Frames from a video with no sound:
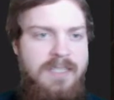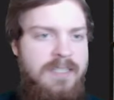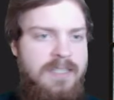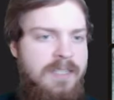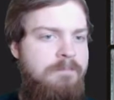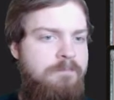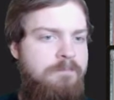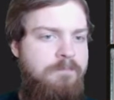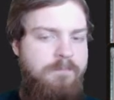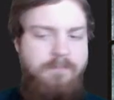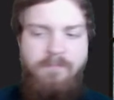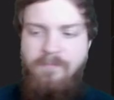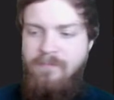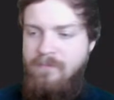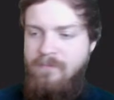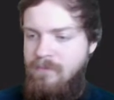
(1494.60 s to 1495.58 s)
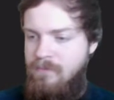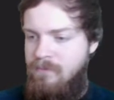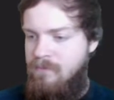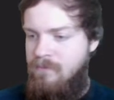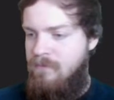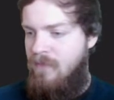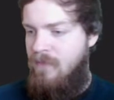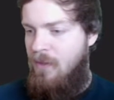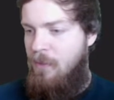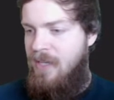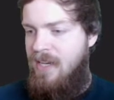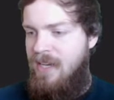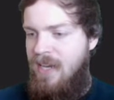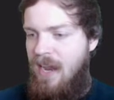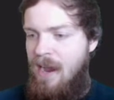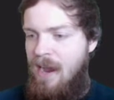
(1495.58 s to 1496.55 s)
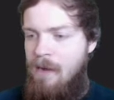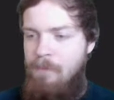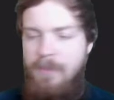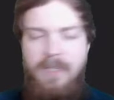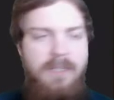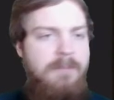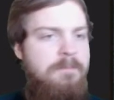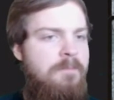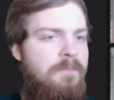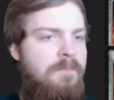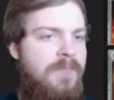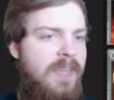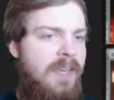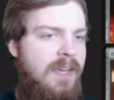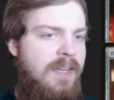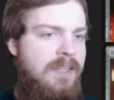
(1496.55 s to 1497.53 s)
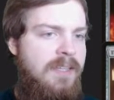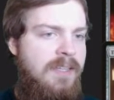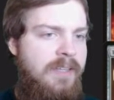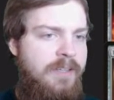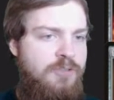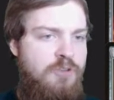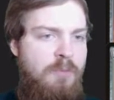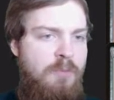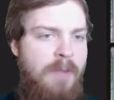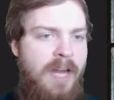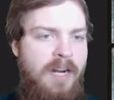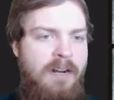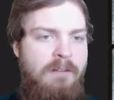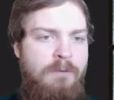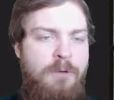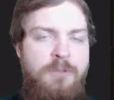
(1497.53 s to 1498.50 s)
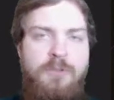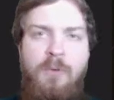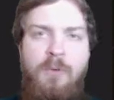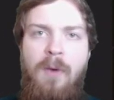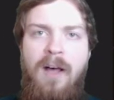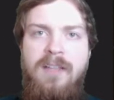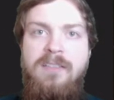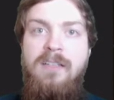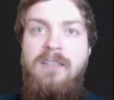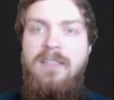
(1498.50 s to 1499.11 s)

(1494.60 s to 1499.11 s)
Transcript: easy. We can copy the Dramatic Reversal while it's